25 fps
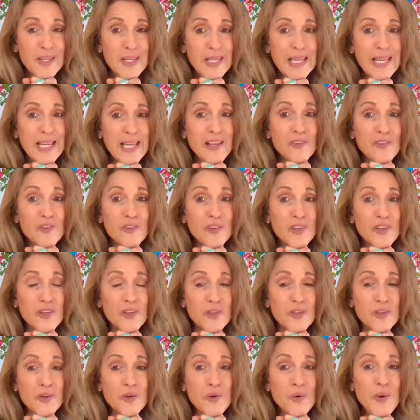It's
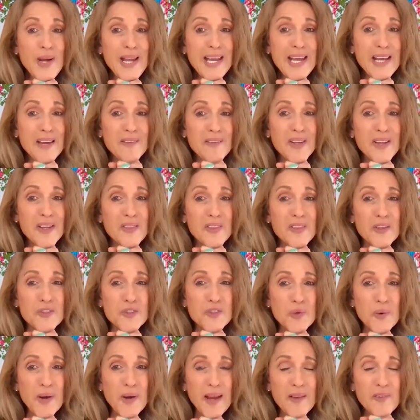you having the
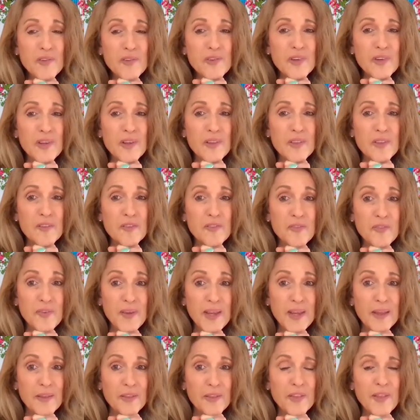trust and the
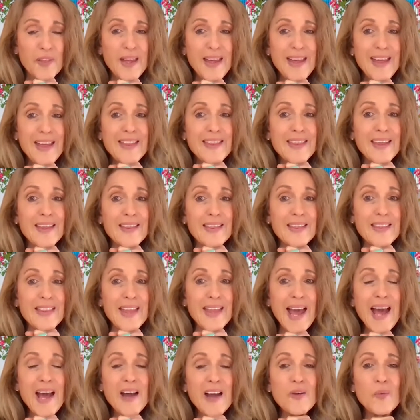faith
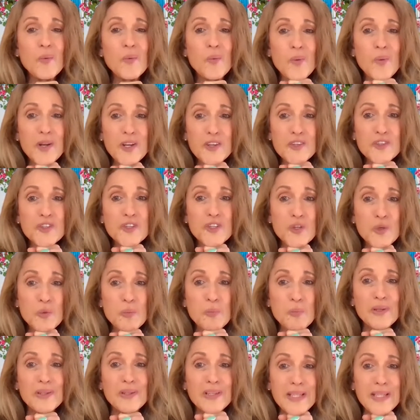that which you
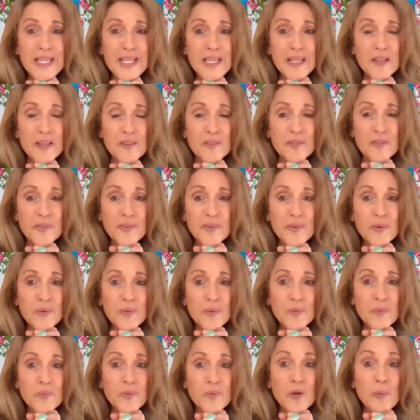believe
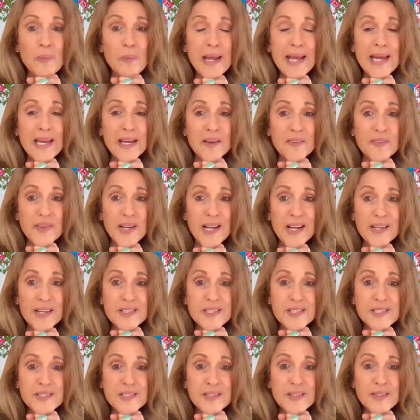will
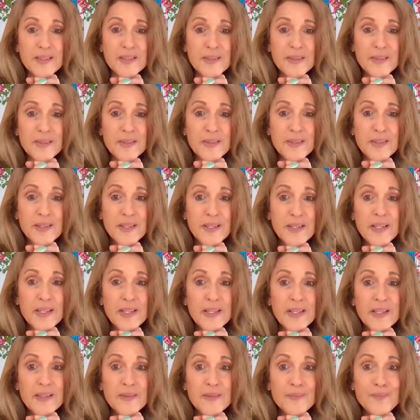manifest.
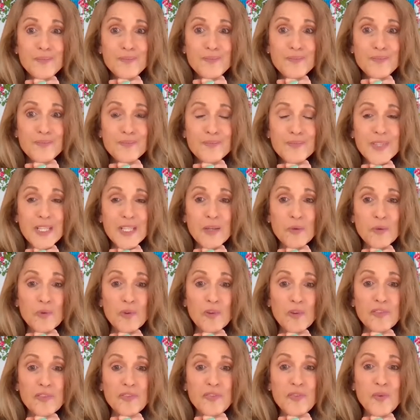It
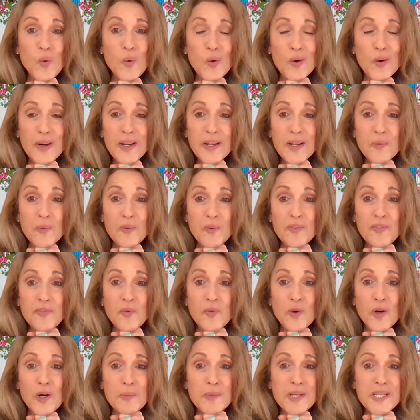will
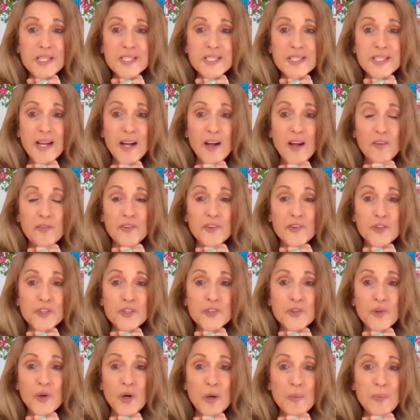form itself and
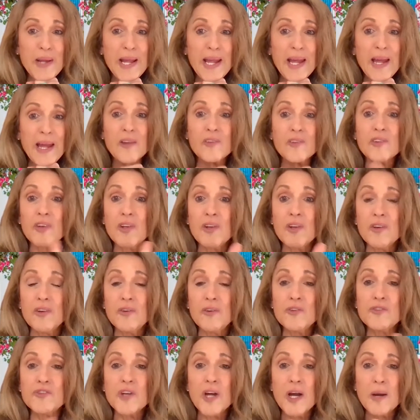show up as a
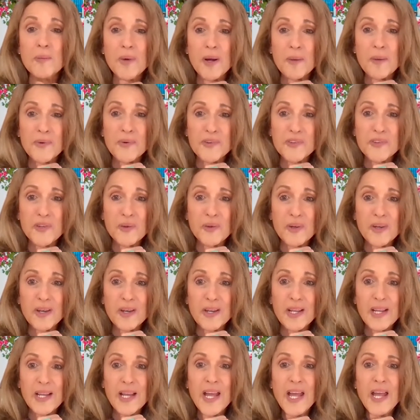new job
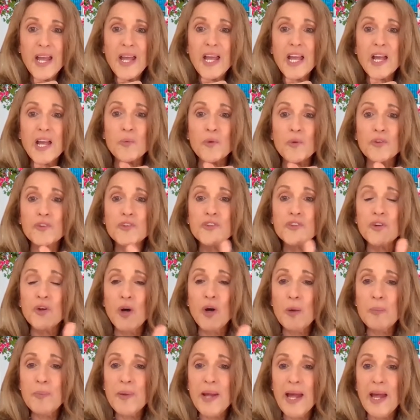opportunity. It will show
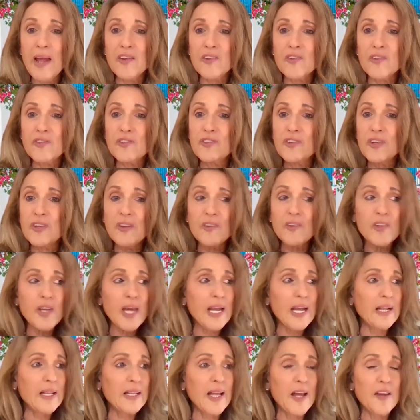up as, geez,
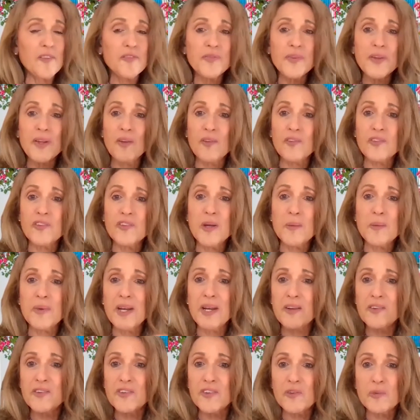out of left field,
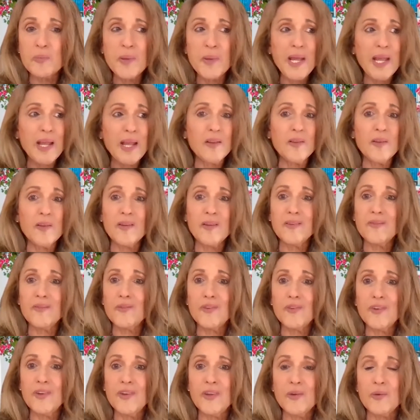somebody just paid
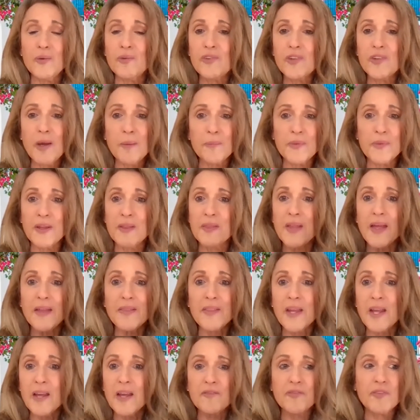you something that
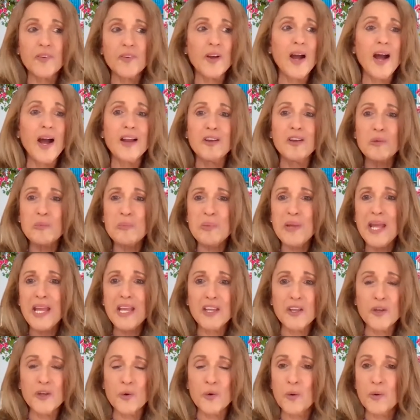they had forgotten to pay
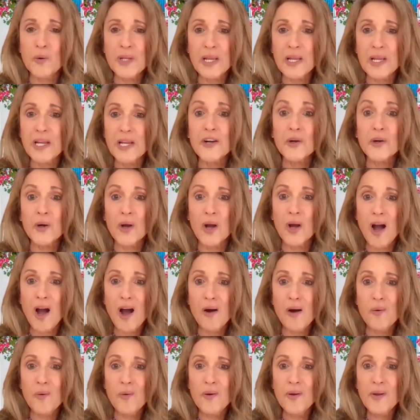you a year
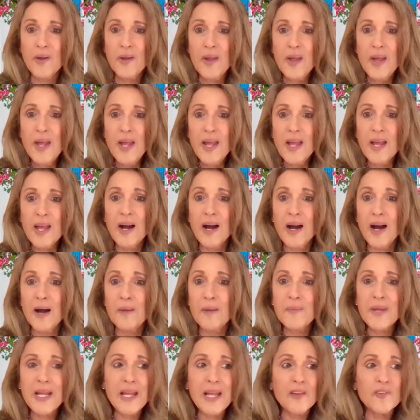ago.
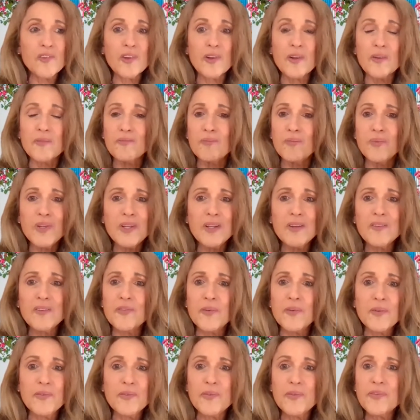It's a
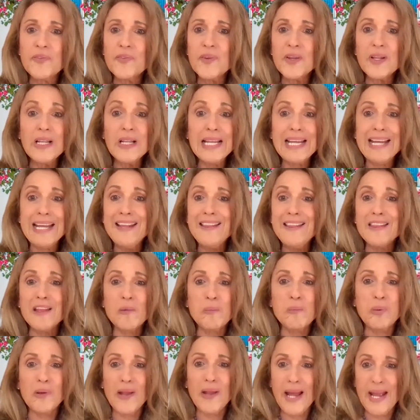fill in the
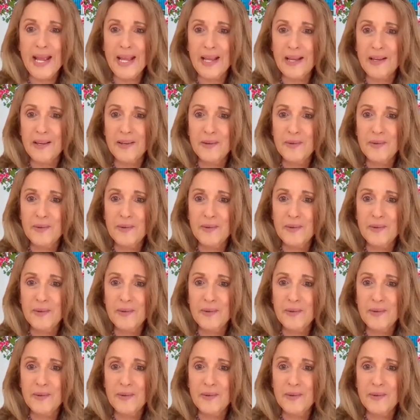blank,